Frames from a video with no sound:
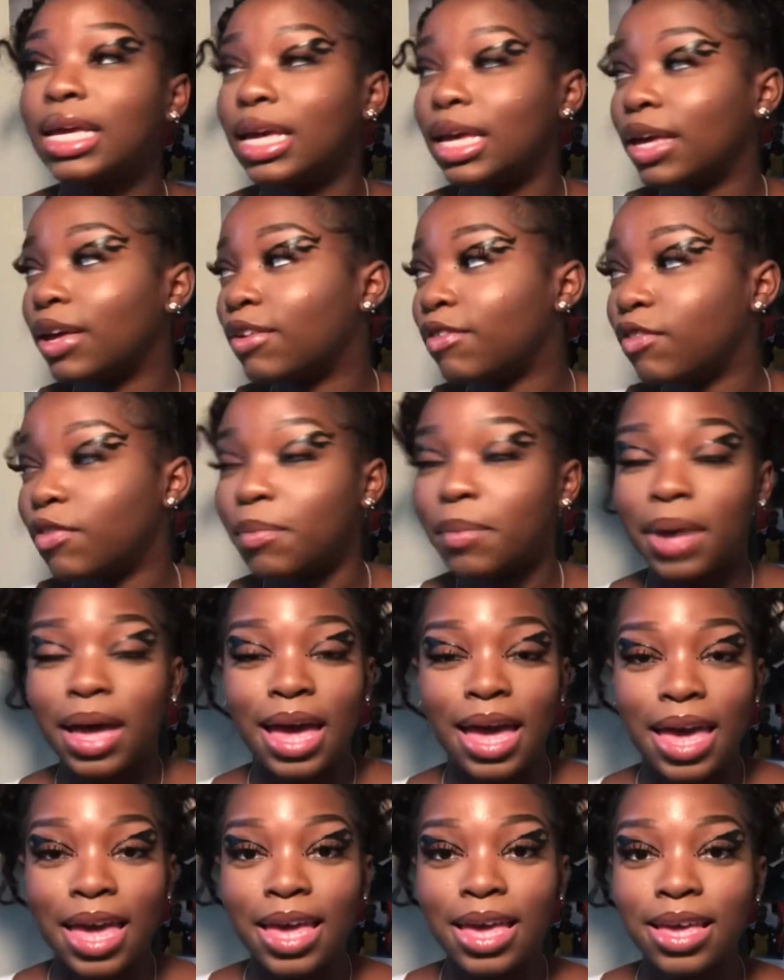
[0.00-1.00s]
give
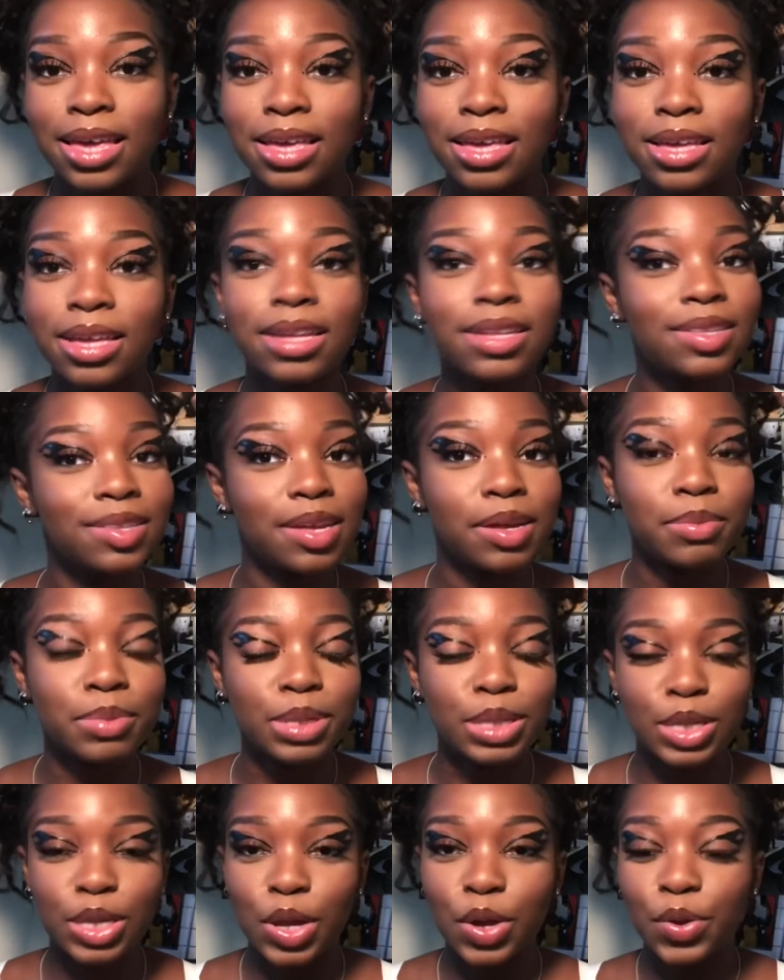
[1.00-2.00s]
my tips.
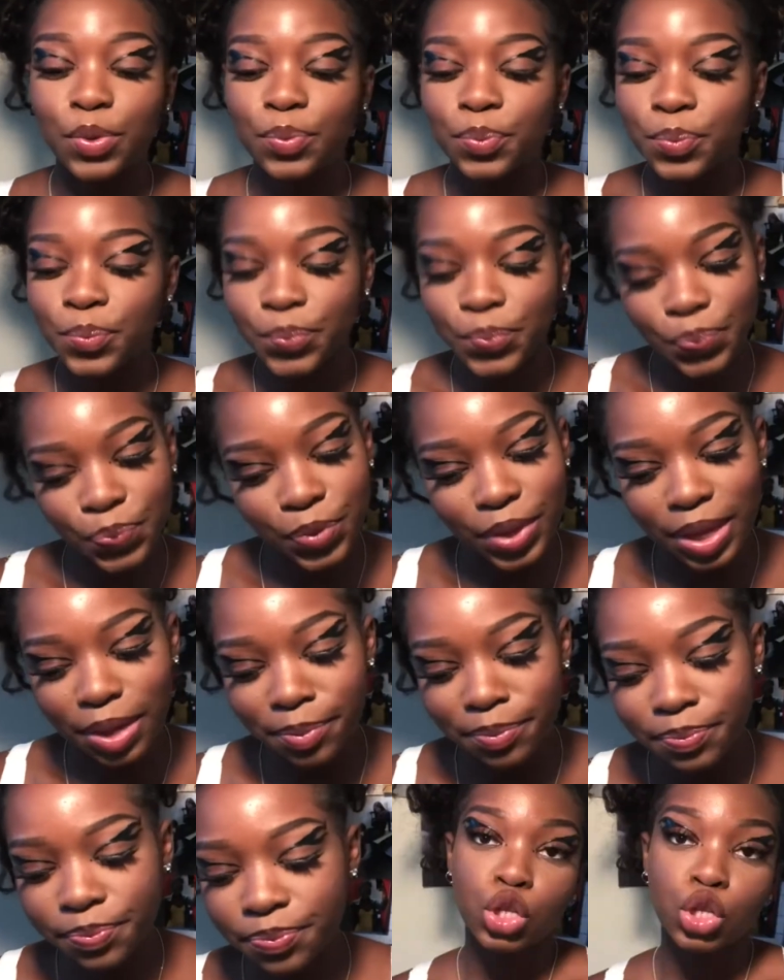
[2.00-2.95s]
So yeah.